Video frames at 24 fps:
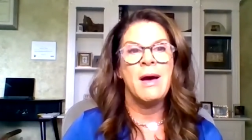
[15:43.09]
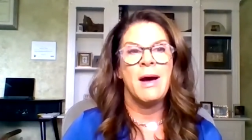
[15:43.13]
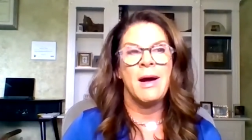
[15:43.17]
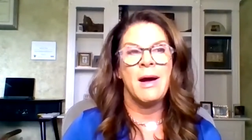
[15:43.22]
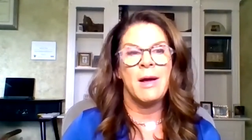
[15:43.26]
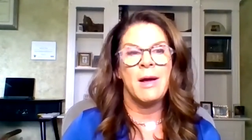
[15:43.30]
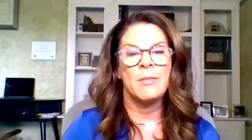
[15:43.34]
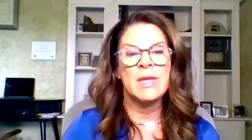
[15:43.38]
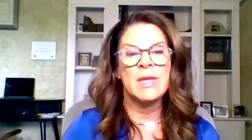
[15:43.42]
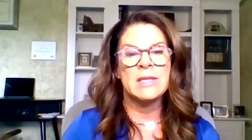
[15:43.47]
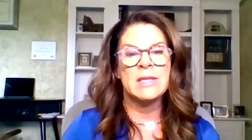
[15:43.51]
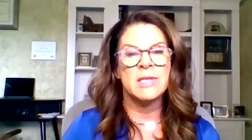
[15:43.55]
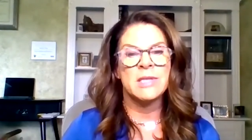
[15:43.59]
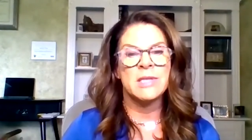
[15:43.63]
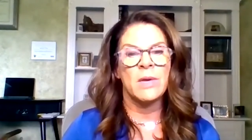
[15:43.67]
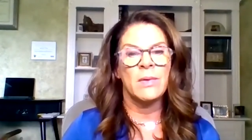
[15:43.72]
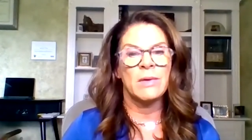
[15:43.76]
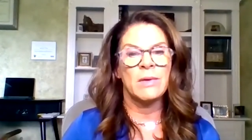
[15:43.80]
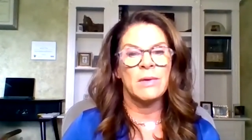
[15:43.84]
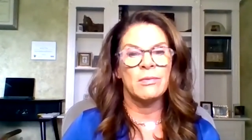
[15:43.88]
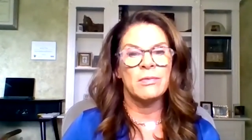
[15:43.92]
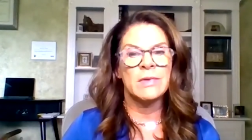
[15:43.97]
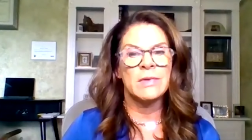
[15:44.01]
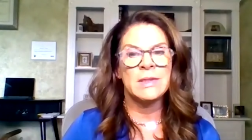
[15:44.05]
Um, and so
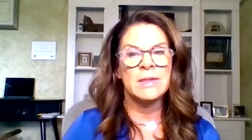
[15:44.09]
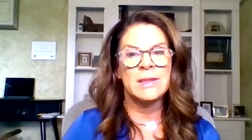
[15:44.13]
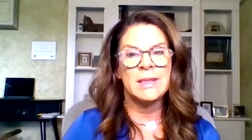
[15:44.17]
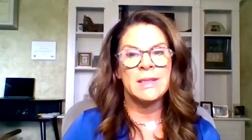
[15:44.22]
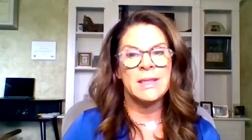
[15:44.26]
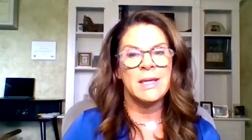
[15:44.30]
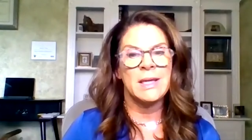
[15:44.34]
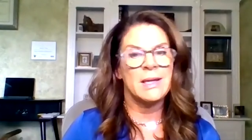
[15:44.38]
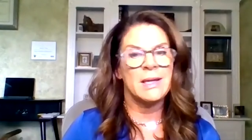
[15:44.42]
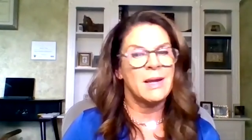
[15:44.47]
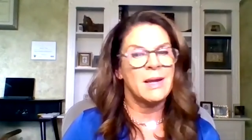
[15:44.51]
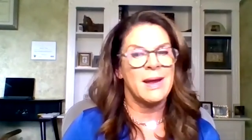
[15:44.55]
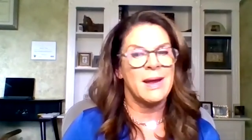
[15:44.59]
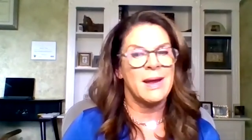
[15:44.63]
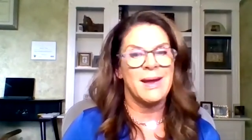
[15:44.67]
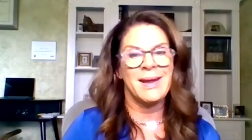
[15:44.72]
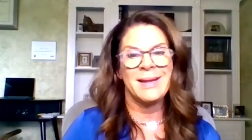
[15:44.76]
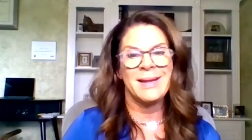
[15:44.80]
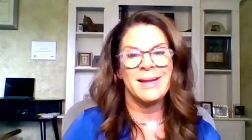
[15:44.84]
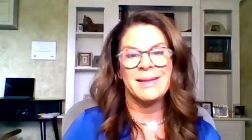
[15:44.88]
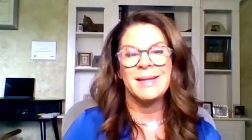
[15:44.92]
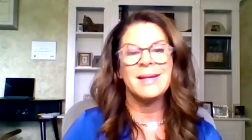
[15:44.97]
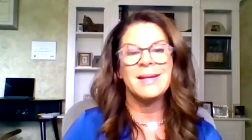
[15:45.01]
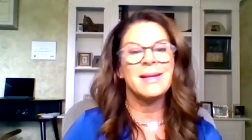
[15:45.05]
it really,
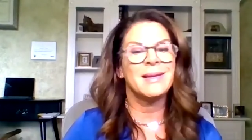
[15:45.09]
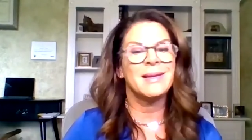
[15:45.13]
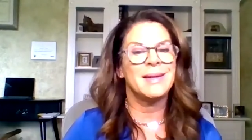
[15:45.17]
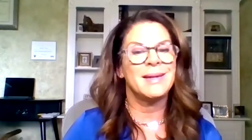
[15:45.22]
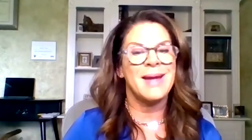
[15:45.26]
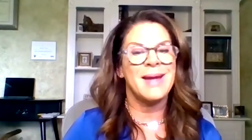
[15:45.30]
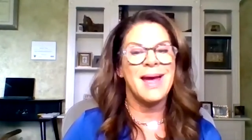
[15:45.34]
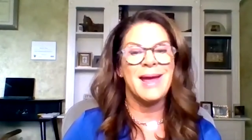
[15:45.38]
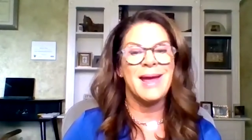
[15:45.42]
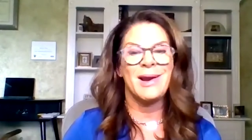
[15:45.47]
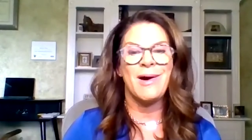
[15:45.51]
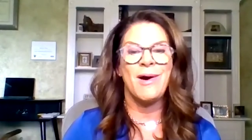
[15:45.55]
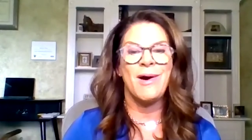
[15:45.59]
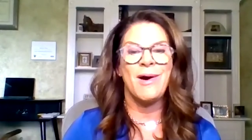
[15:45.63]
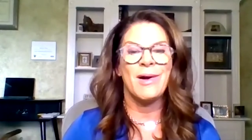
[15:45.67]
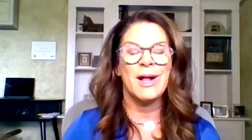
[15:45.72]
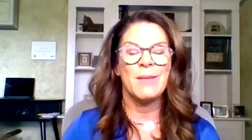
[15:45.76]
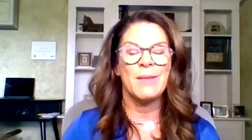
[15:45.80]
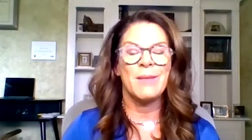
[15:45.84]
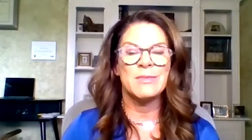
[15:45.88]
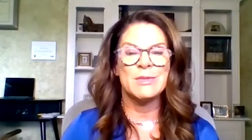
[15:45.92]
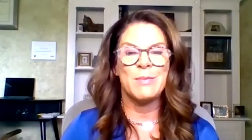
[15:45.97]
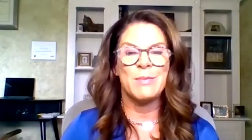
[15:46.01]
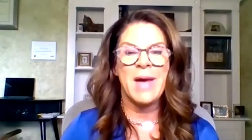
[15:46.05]
at the end of the day, it all
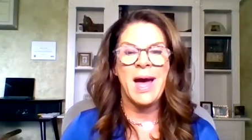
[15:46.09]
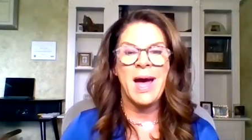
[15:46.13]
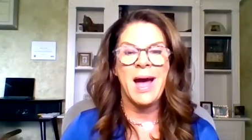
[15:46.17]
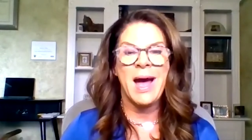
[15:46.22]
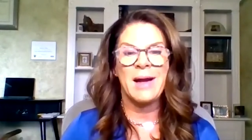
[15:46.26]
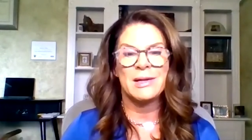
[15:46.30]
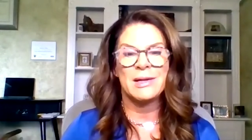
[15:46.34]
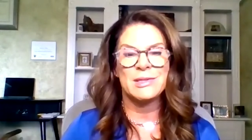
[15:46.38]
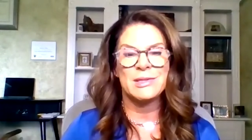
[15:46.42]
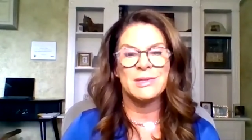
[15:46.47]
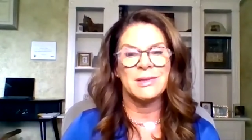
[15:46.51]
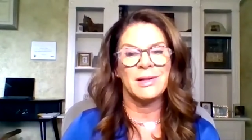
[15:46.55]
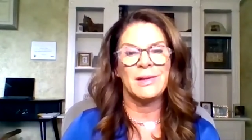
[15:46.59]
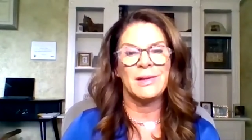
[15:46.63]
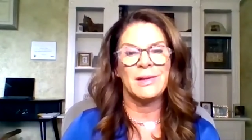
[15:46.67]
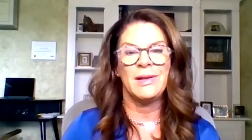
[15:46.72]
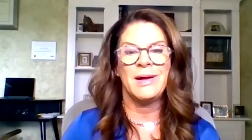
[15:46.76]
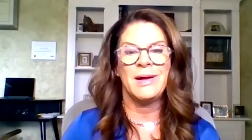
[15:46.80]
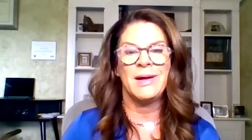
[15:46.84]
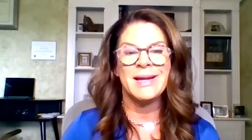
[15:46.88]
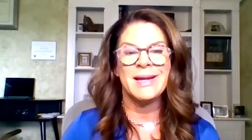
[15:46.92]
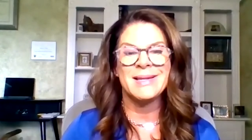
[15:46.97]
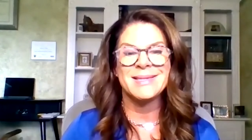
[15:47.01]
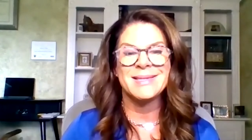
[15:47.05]
comes back to the
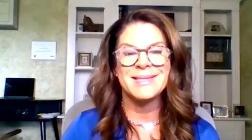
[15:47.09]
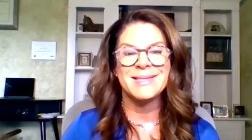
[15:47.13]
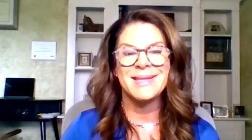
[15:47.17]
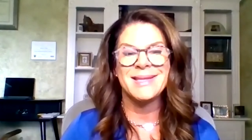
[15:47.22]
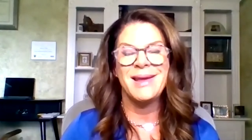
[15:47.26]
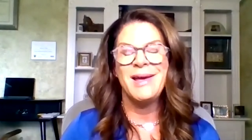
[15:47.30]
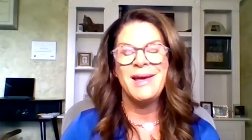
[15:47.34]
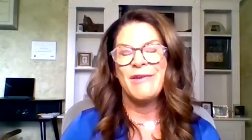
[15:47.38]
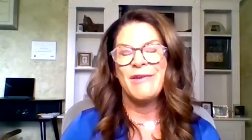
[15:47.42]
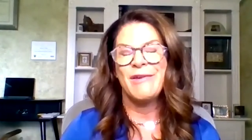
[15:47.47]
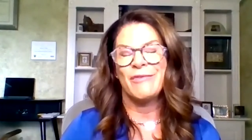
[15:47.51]
clients.